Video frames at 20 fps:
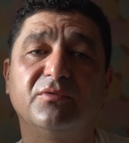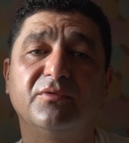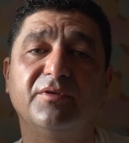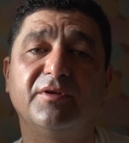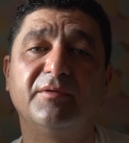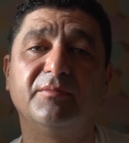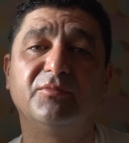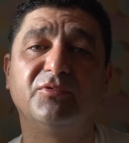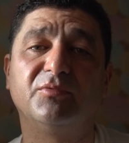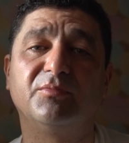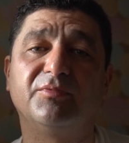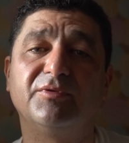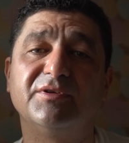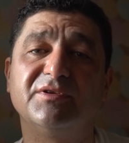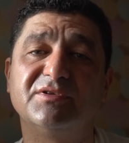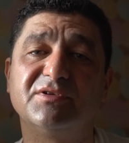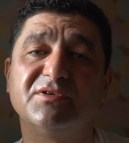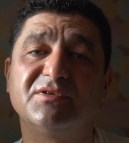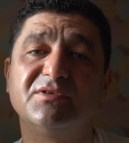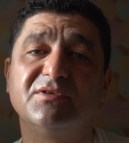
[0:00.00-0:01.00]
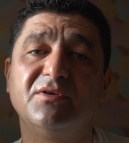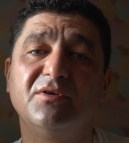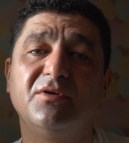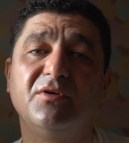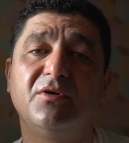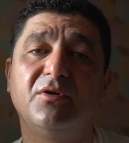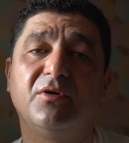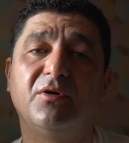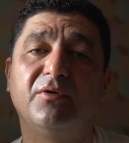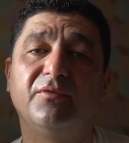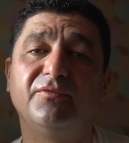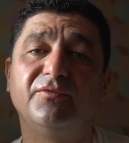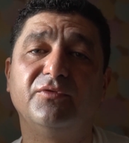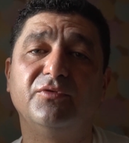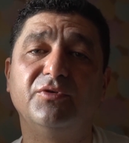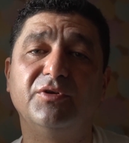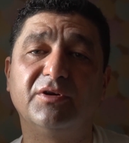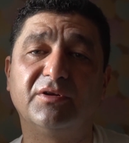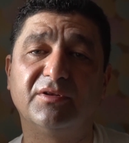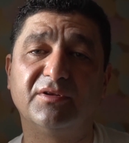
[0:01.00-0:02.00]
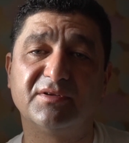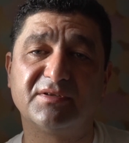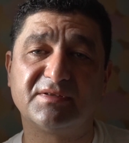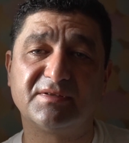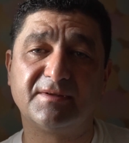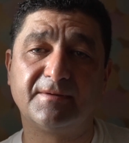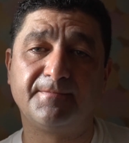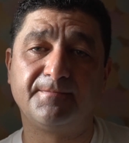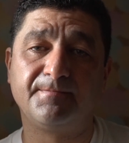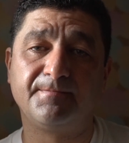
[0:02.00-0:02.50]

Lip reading: them to Princess of uniqueness.